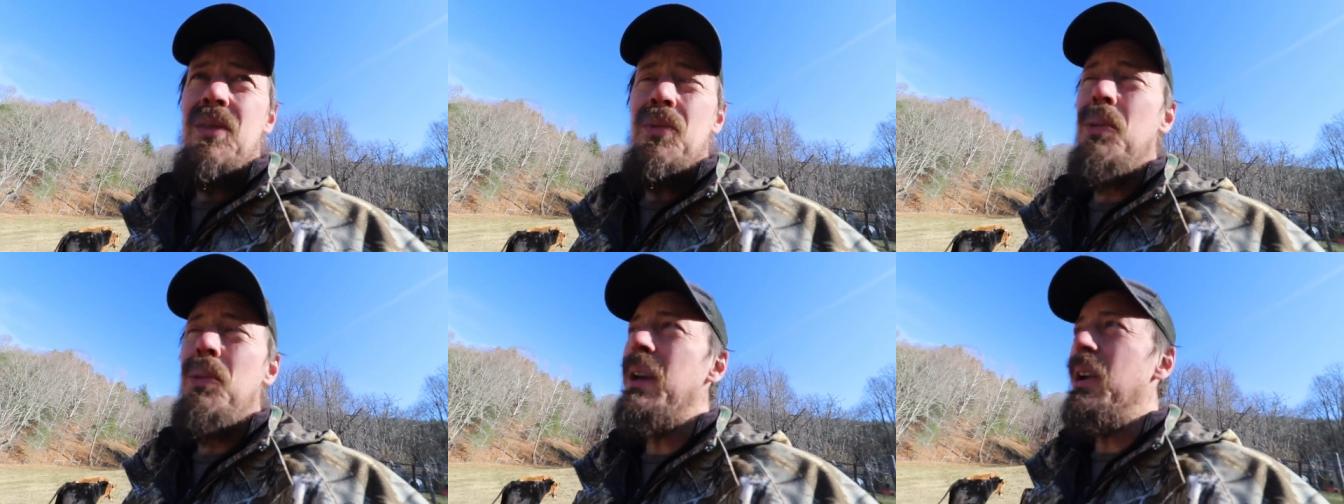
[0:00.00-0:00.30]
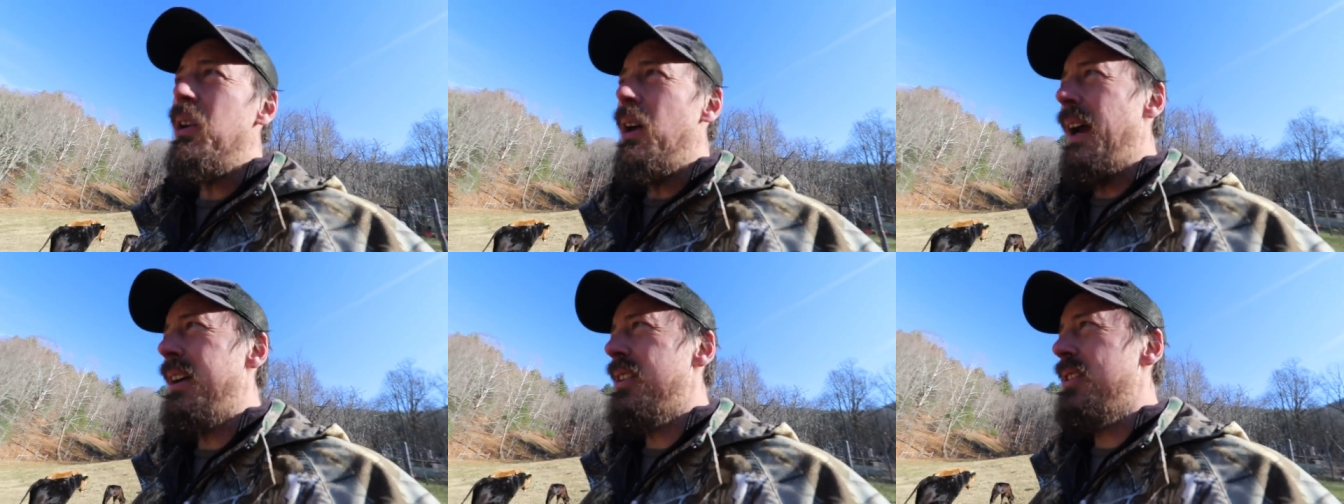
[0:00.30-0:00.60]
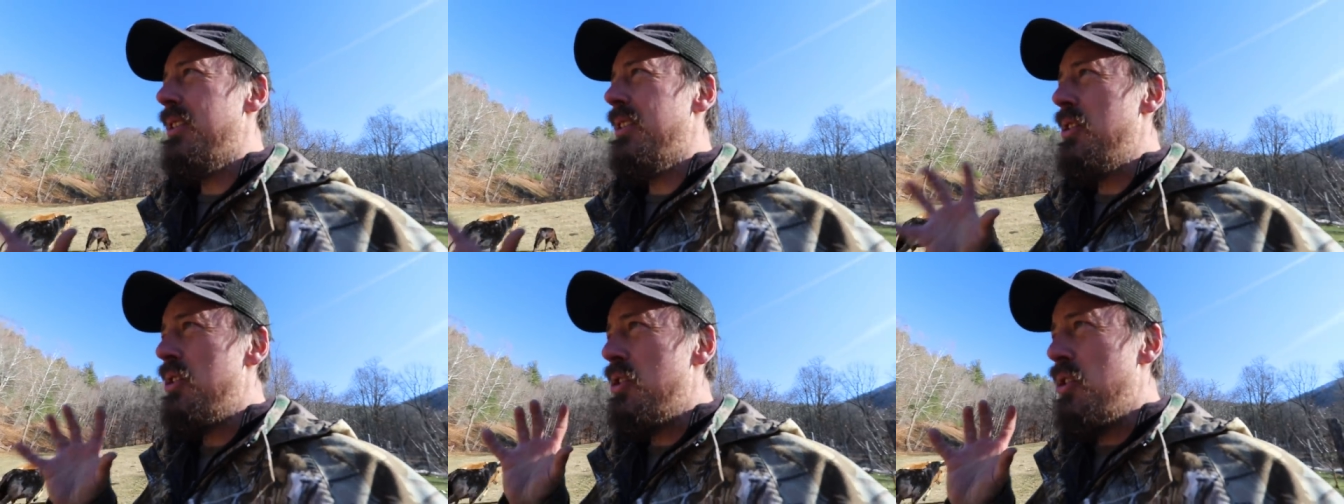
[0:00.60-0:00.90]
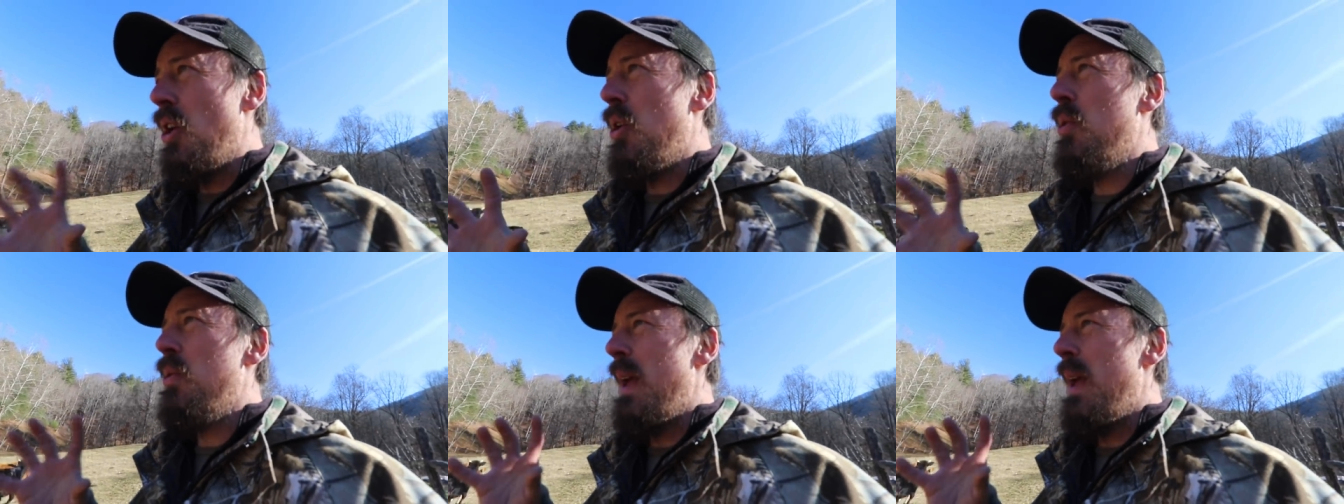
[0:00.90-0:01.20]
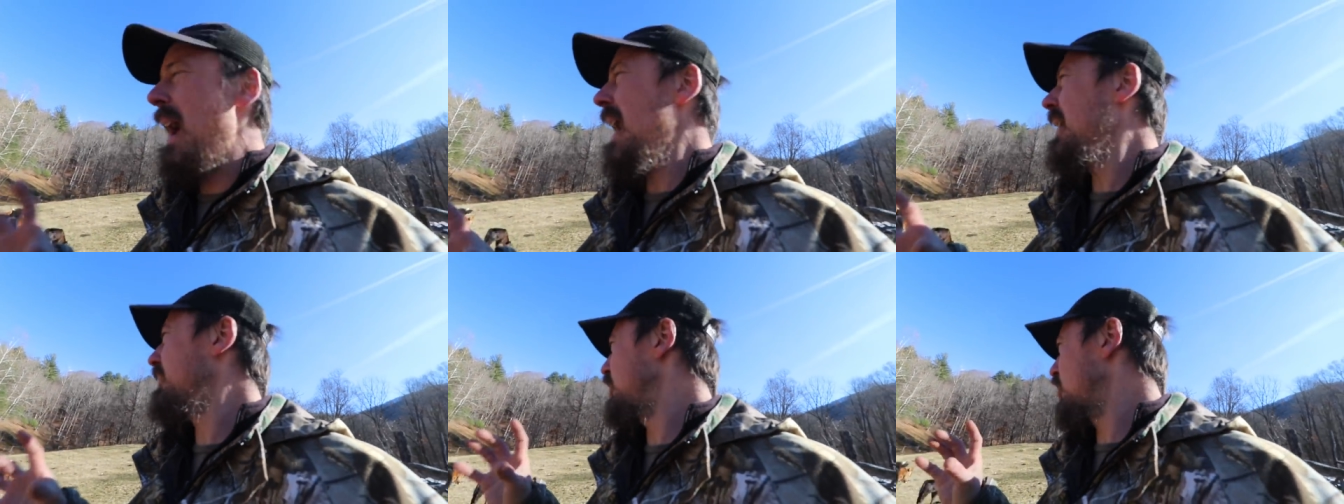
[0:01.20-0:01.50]
We actually don't
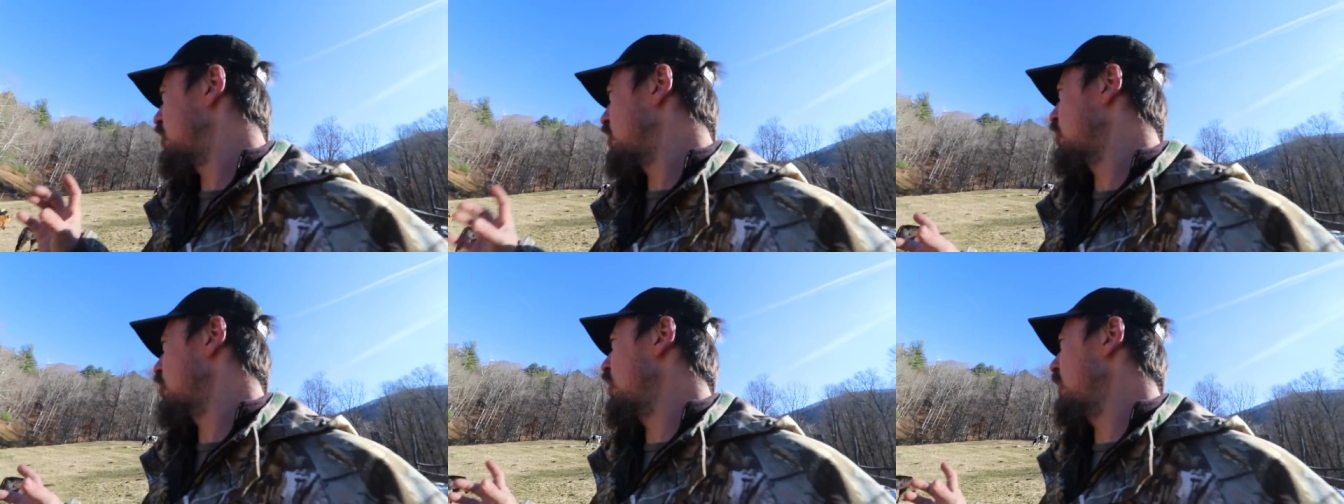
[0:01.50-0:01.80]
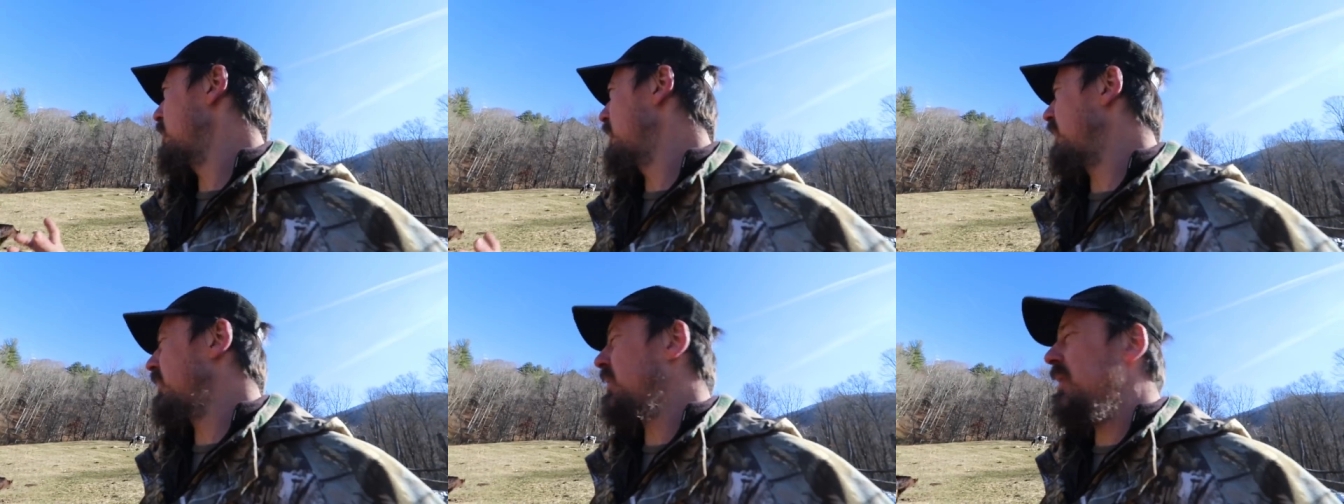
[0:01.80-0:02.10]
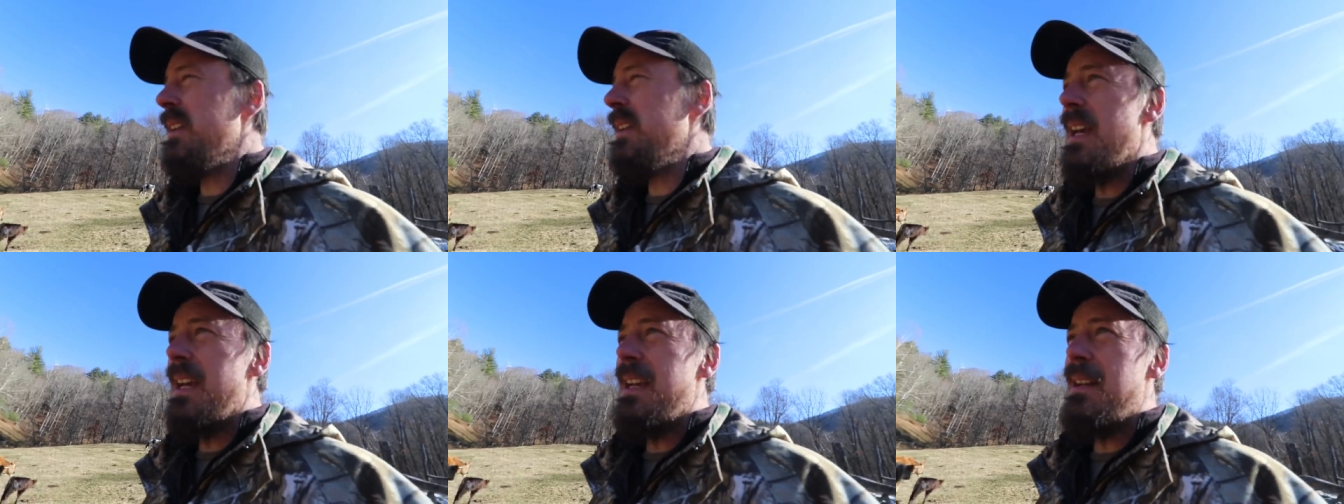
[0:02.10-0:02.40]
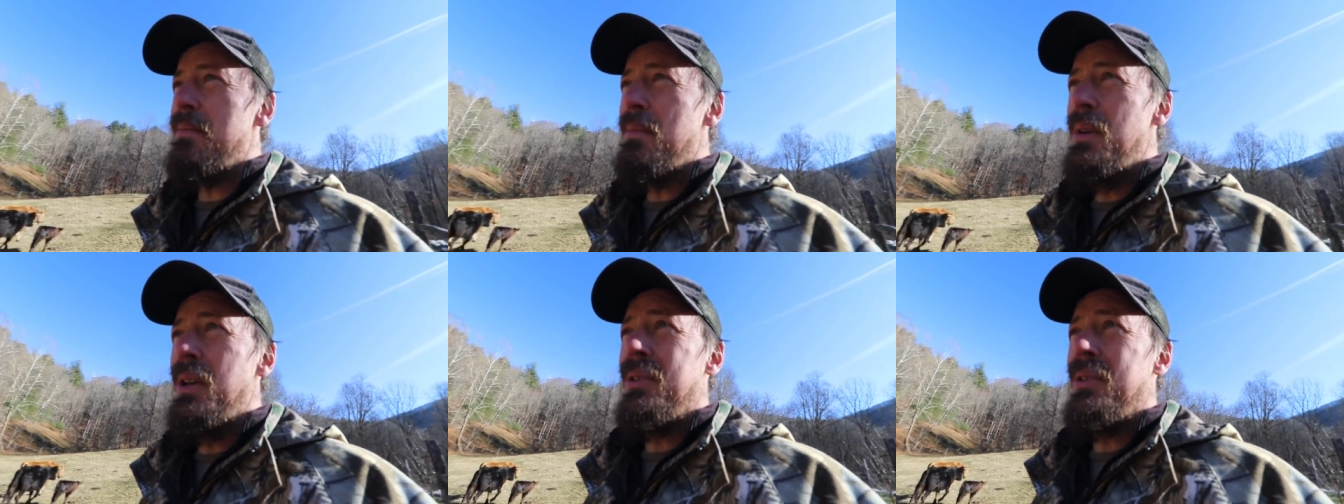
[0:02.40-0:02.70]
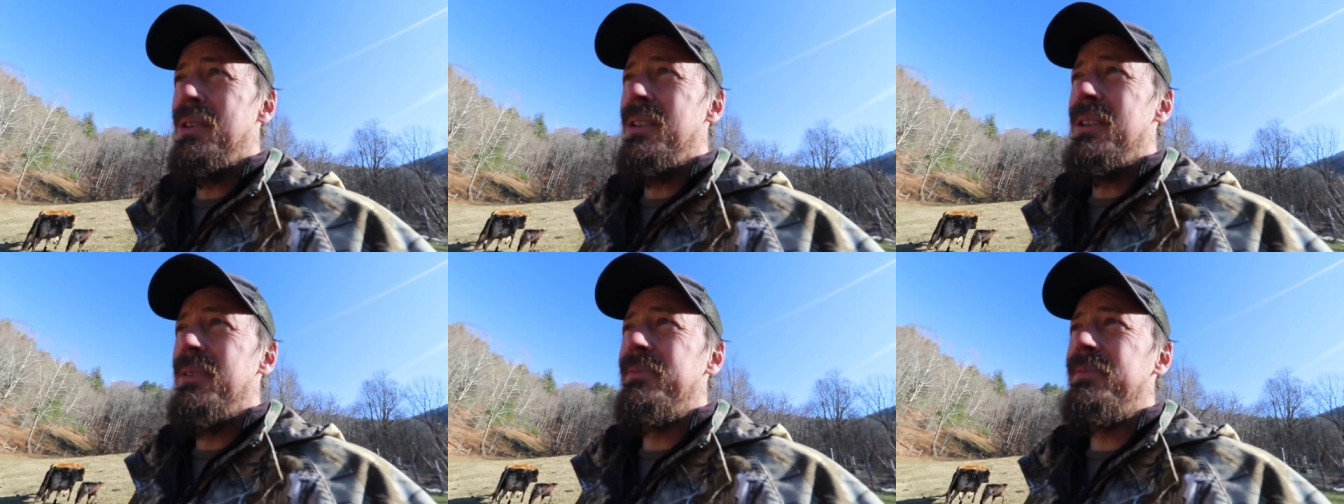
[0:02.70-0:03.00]
have to show up every day and
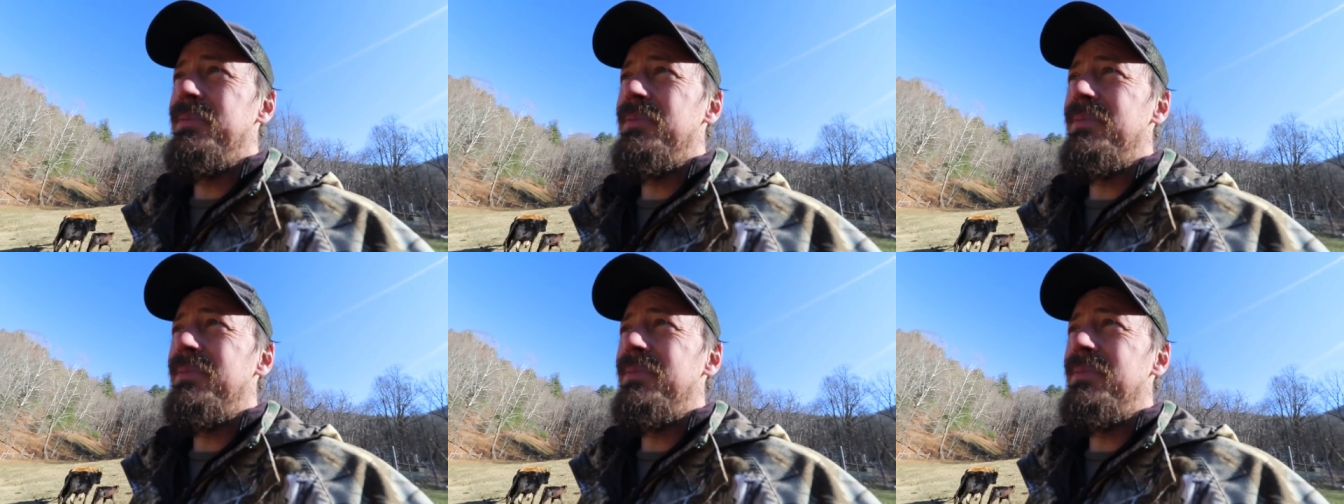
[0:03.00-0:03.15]
milk